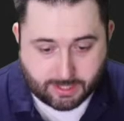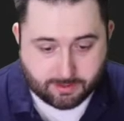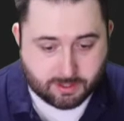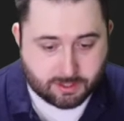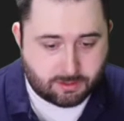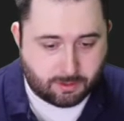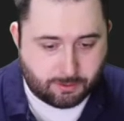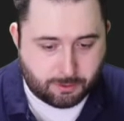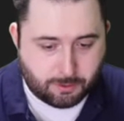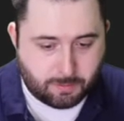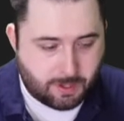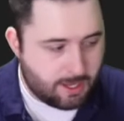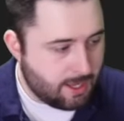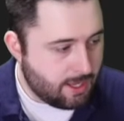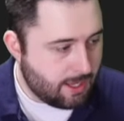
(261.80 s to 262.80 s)
in this
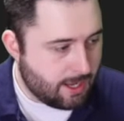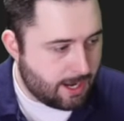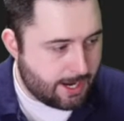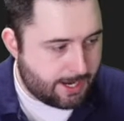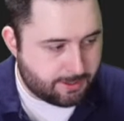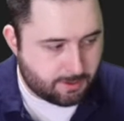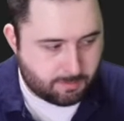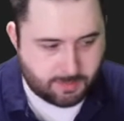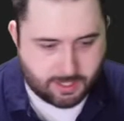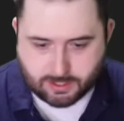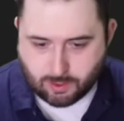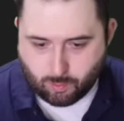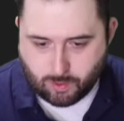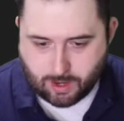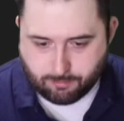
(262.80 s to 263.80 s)
loop, item
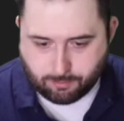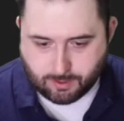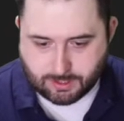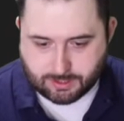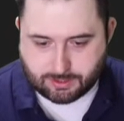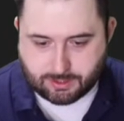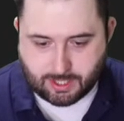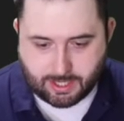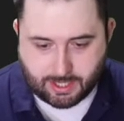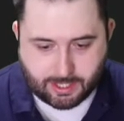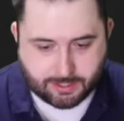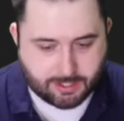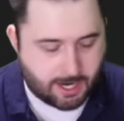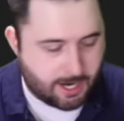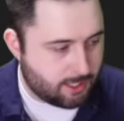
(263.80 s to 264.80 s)
is a reference to
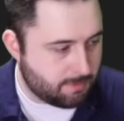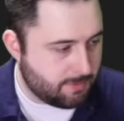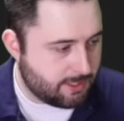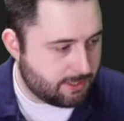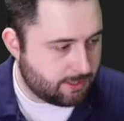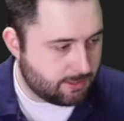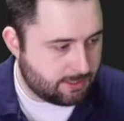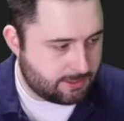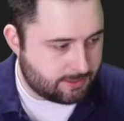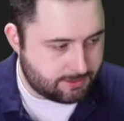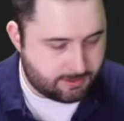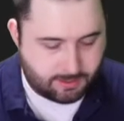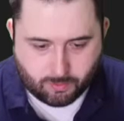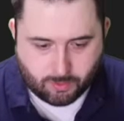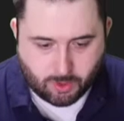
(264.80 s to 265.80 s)
each item in the
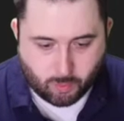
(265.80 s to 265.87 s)
list.